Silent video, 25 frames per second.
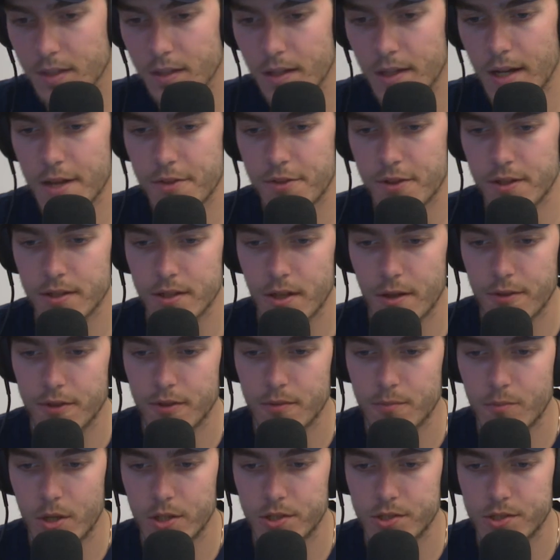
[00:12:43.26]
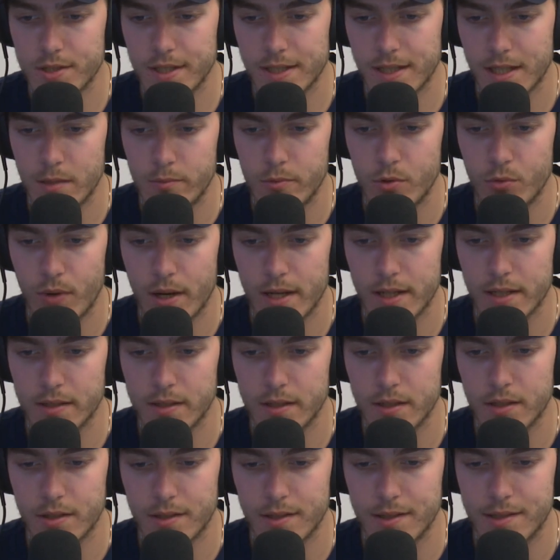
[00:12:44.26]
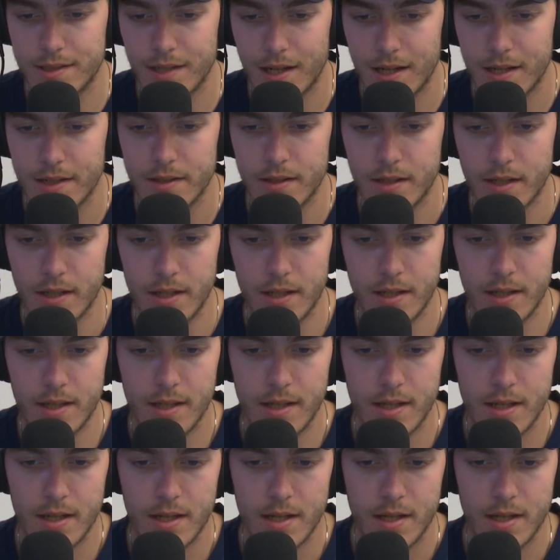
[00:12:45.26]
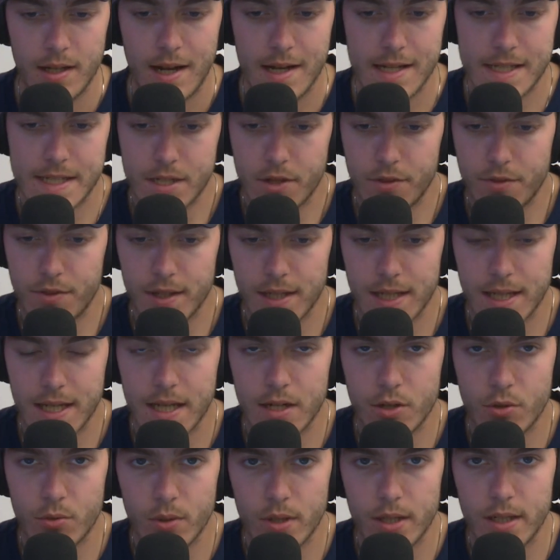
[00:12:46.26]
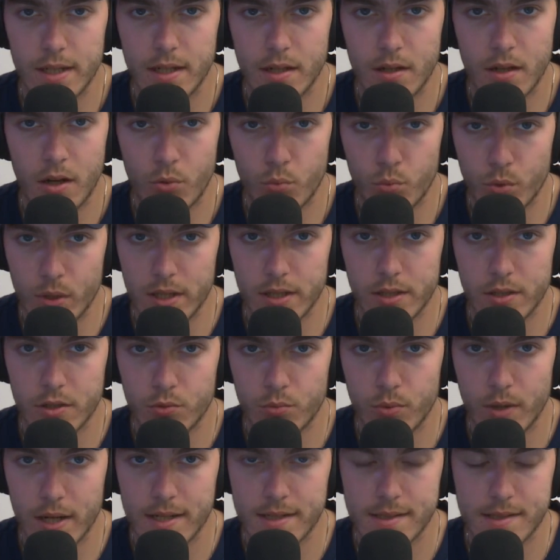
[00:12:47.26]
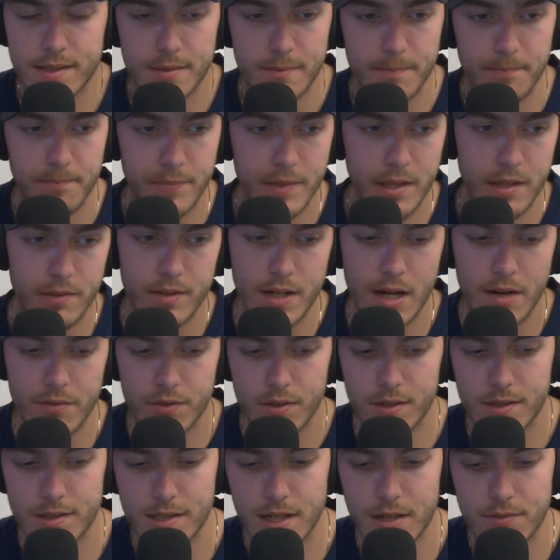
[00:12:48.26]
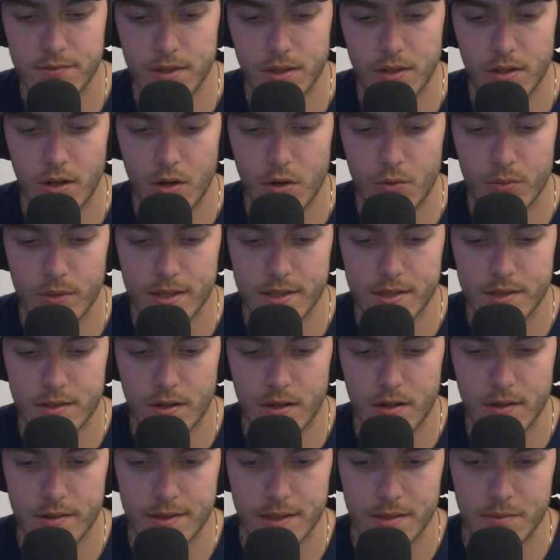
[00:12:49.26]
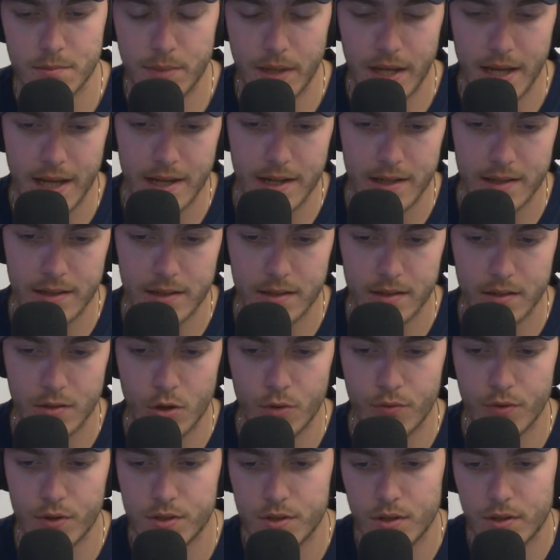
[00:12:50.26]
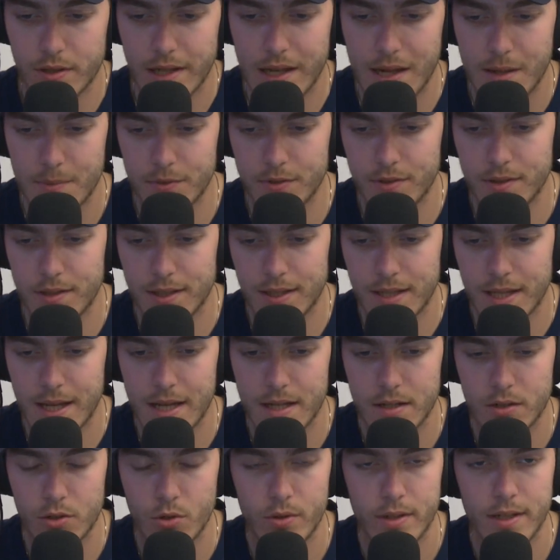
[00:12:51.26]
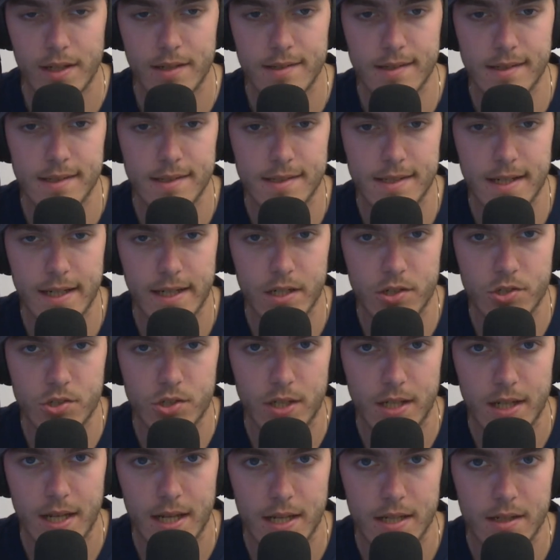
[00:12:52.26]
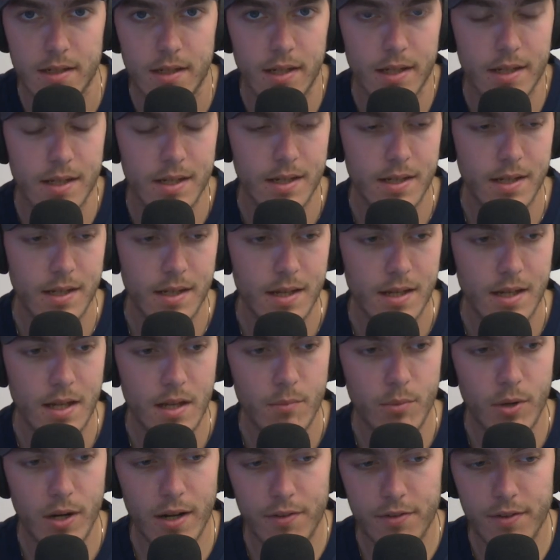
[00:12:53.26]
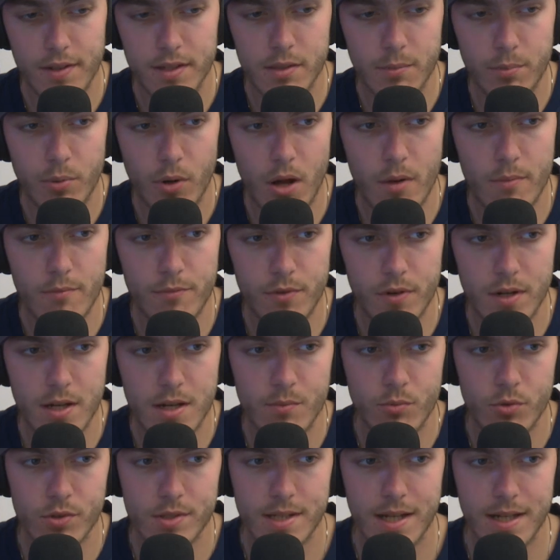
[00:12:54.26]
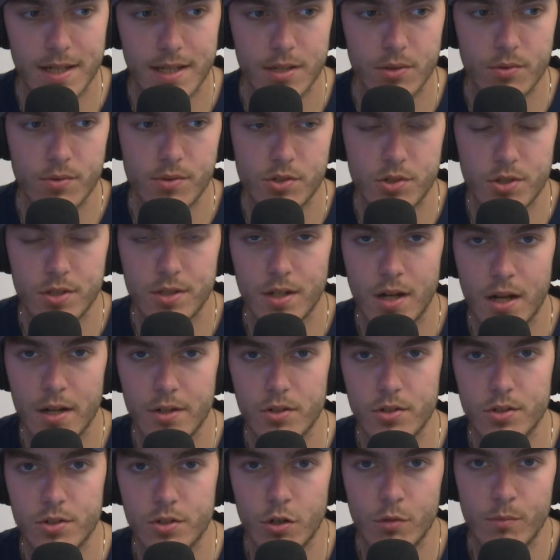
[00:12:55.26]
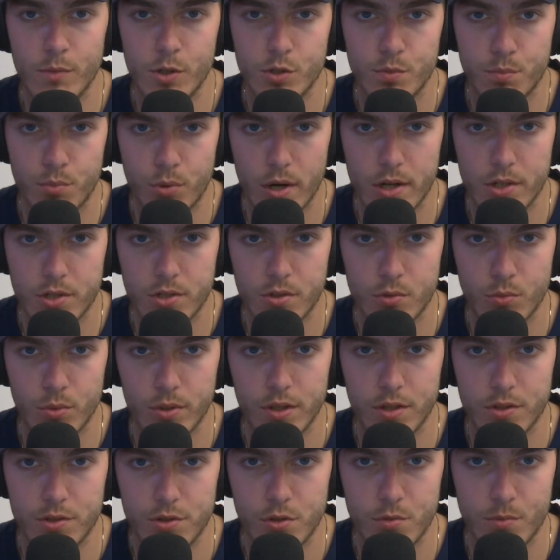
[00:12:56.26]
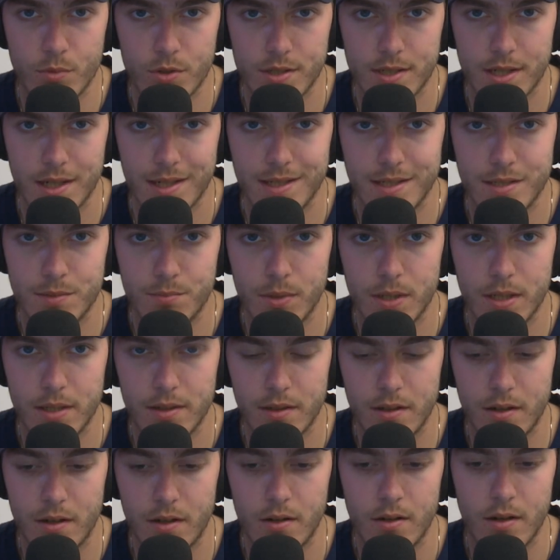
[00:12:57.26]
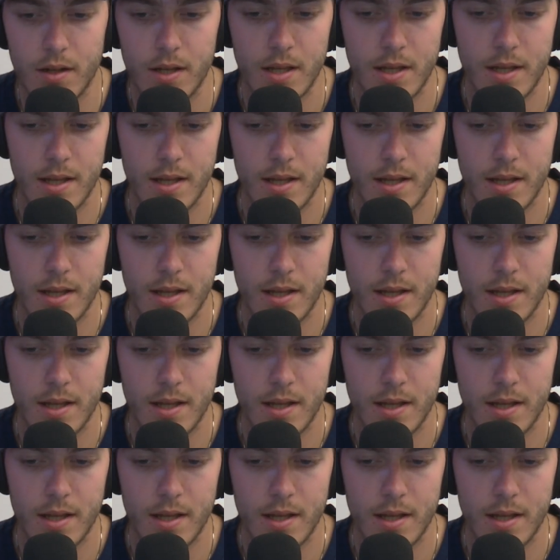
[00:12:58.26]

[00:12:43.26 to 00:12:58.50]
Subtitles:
I think nothing much that Kimi Raikkonen could have done. I still think he had a really good race. Even after the safety car restart, didn't panic, overtook Hamilton again going into the second chicane. But I think the problem for him was that he was just under so much pressure with the 2 Mercedes being there.